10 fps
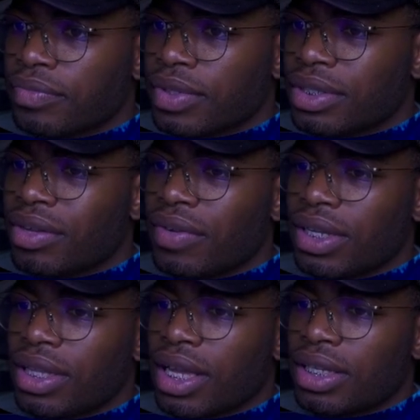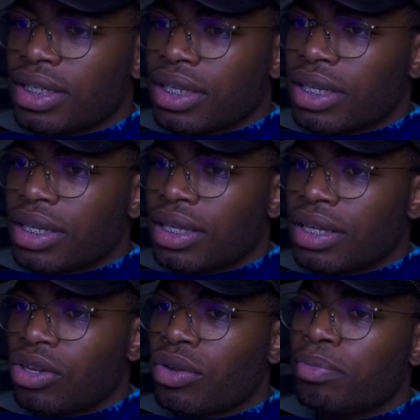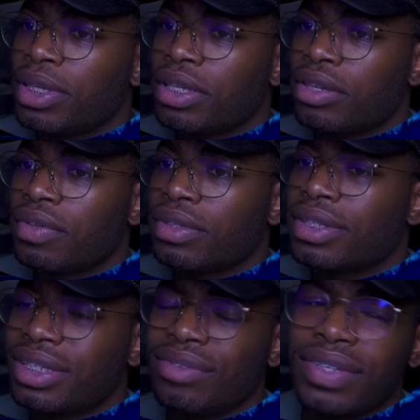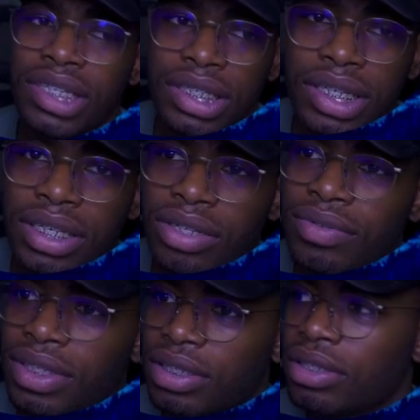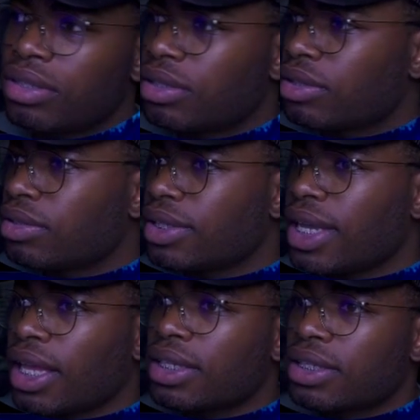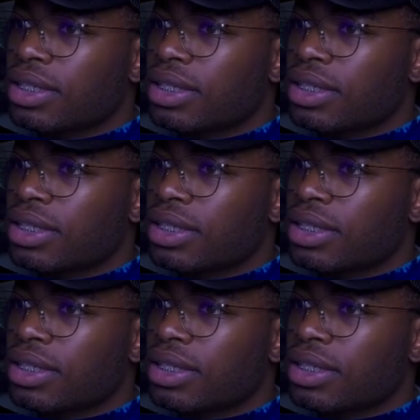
stuff like that not being given CVEs until he asks